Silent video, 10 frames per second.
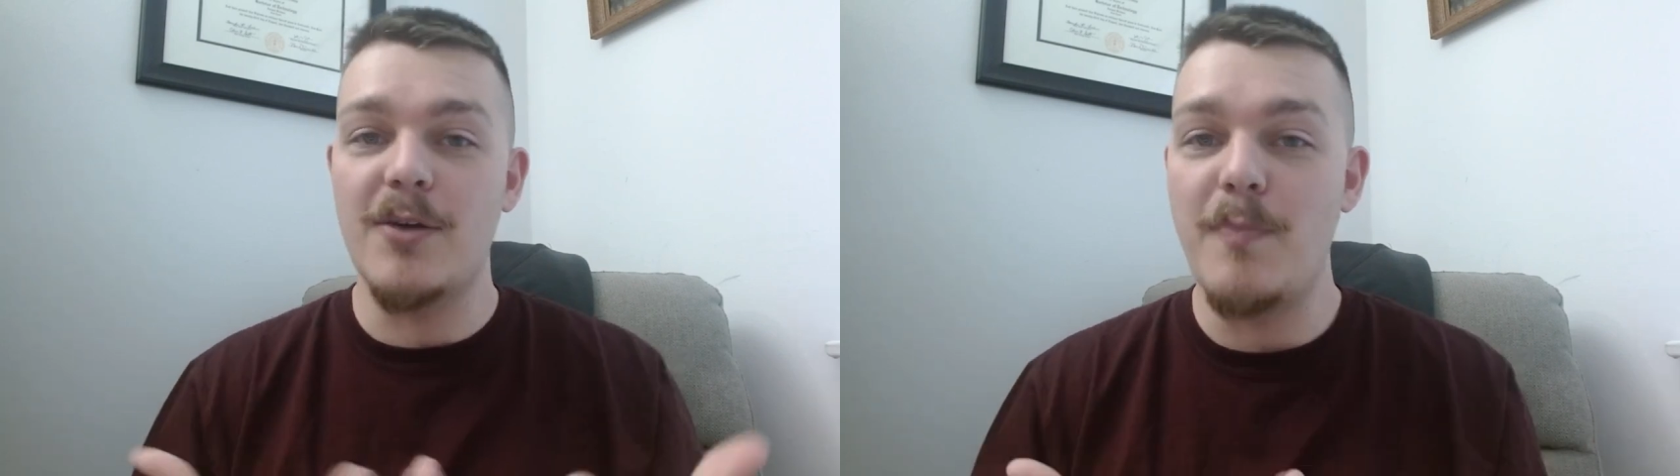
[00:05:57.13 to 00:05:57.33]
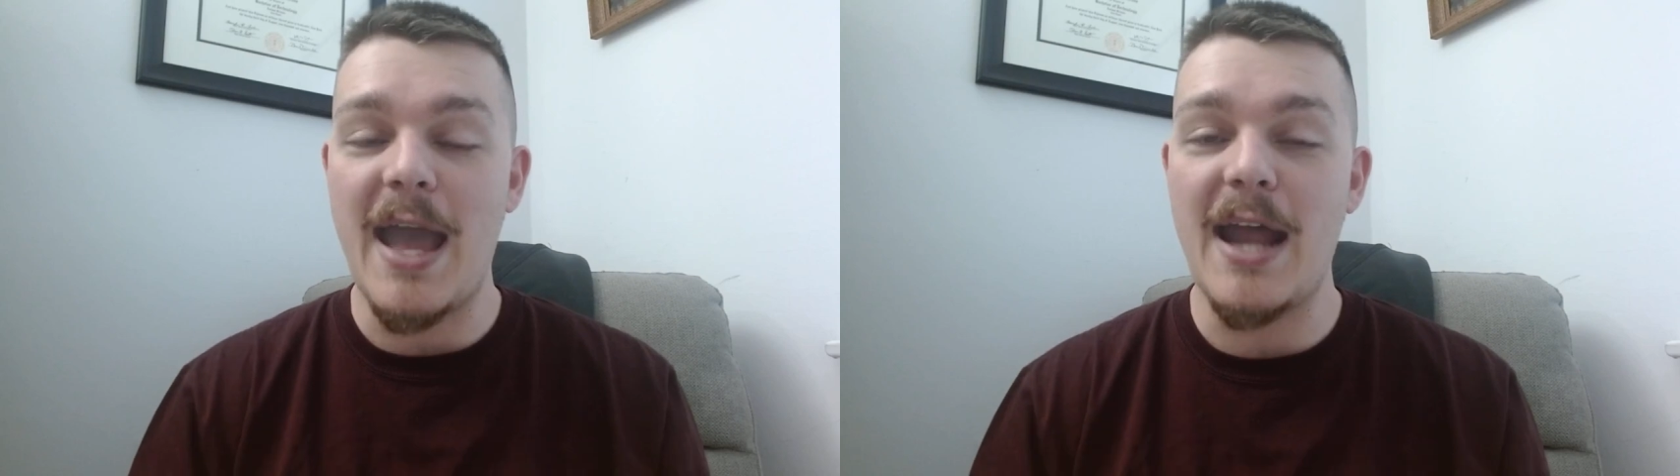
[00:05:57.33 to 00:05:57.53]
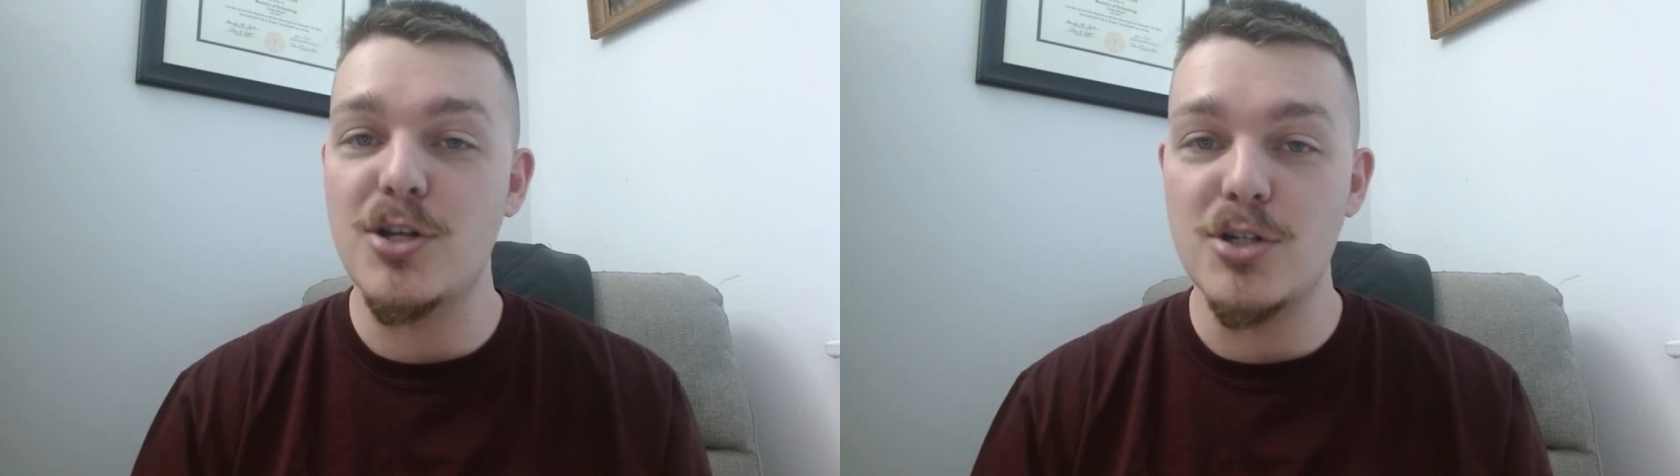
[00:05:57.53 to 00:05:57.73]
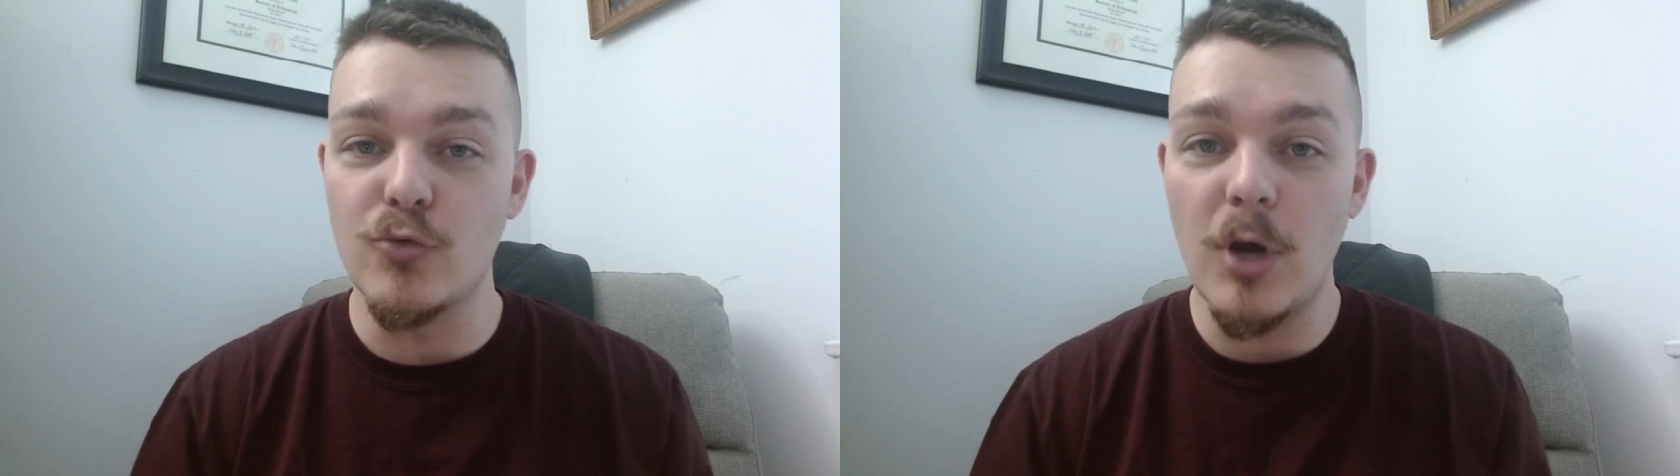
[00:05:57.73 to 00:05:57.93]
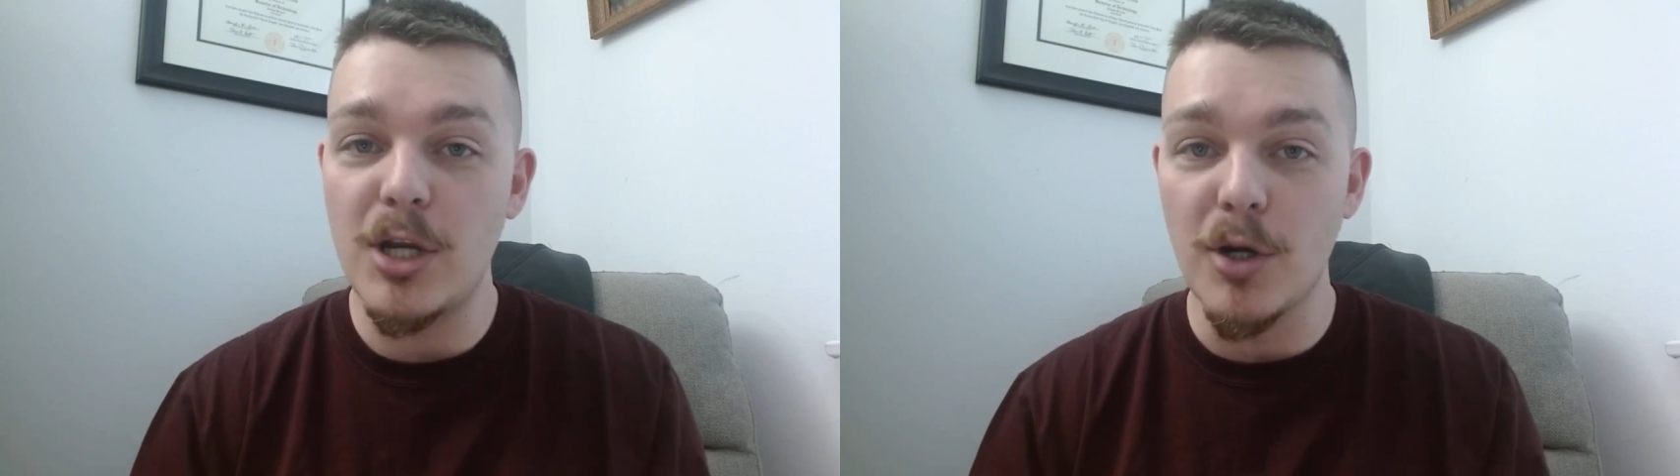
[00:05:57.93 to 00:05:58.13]
manage and
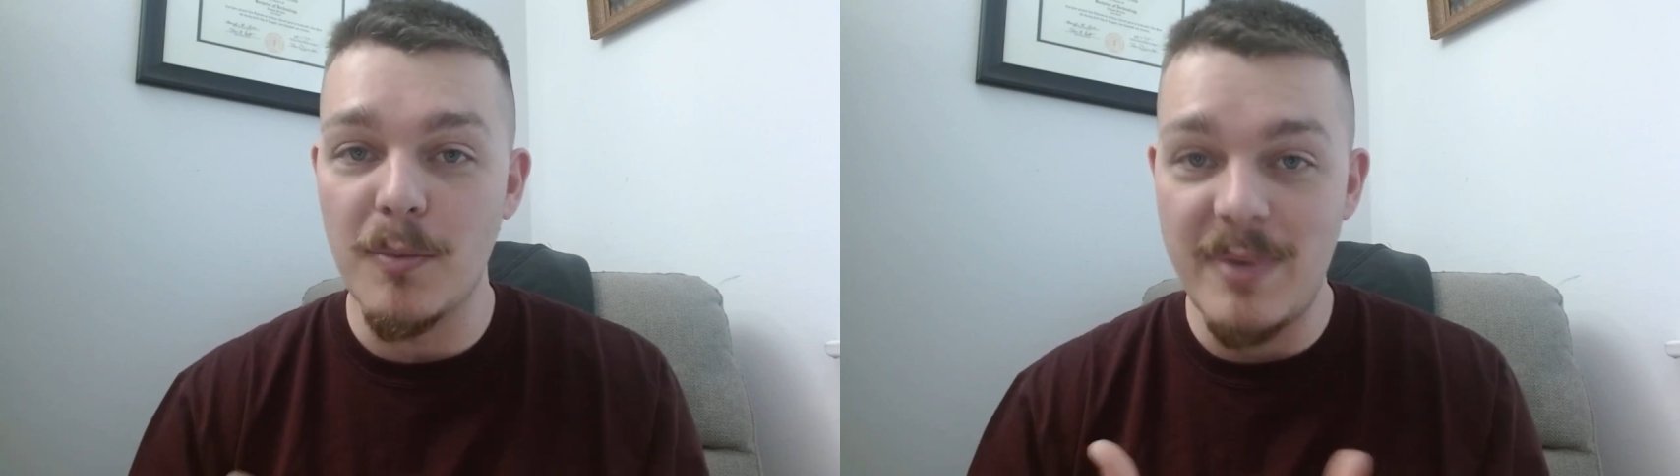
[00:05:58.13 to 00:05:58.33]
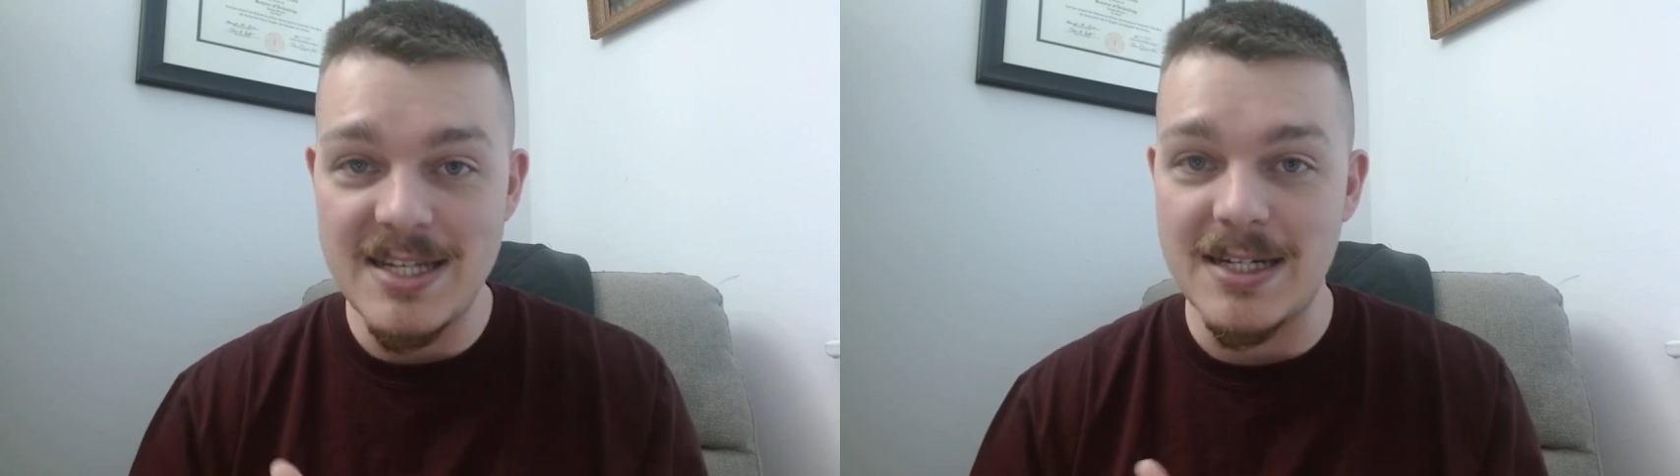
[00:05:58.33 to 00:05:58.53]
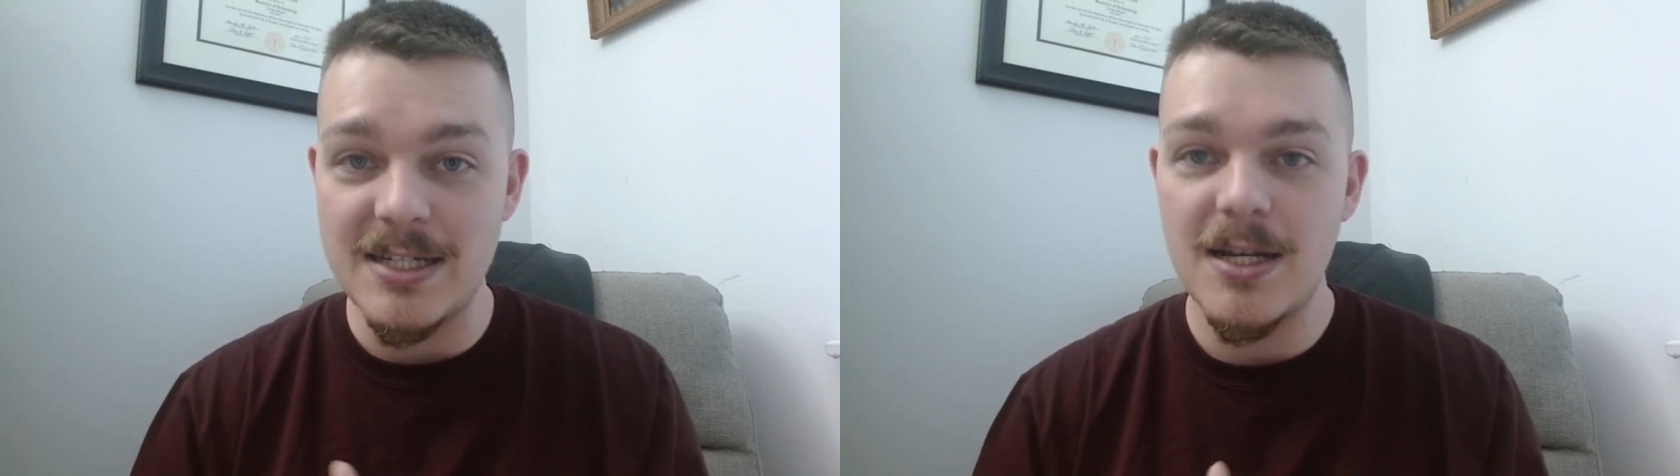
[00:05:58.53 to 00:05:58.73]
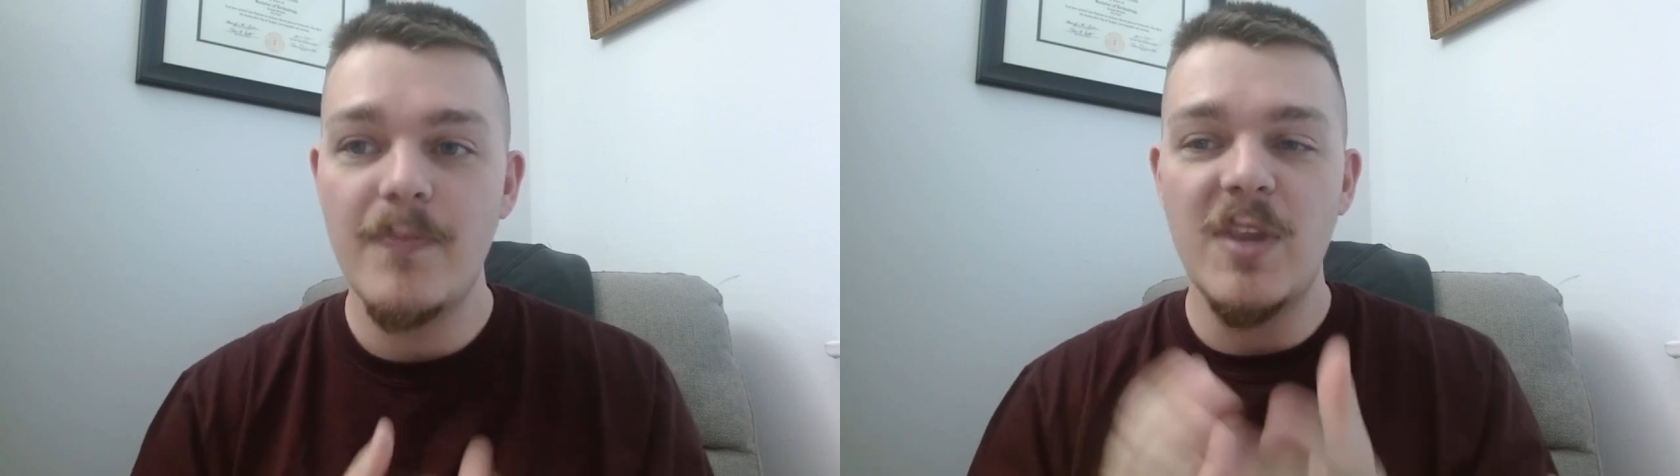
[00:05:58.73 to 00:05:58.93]
run your business,